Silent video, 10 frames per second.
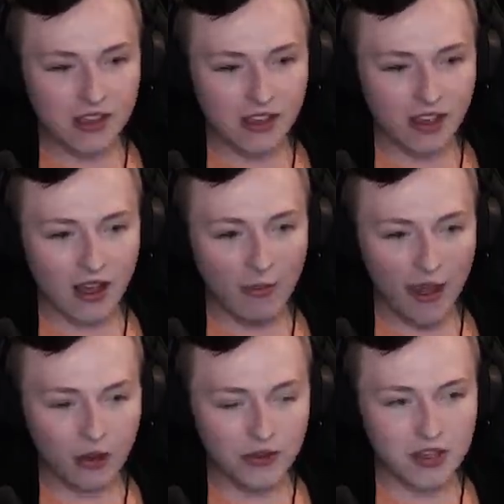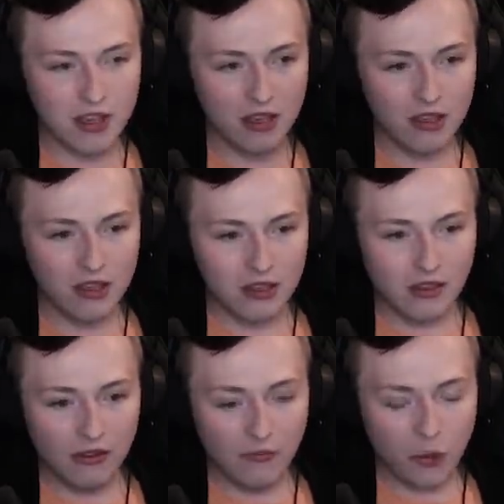healthy
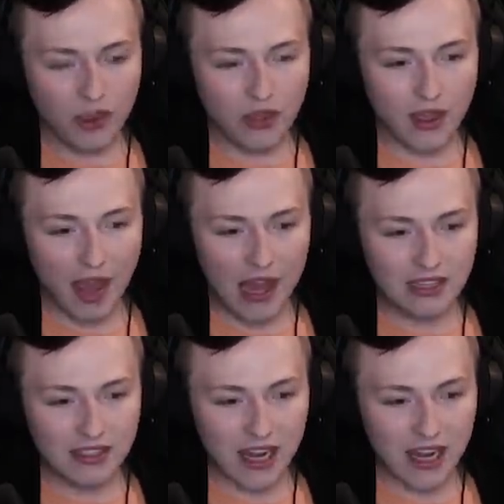for the eggs to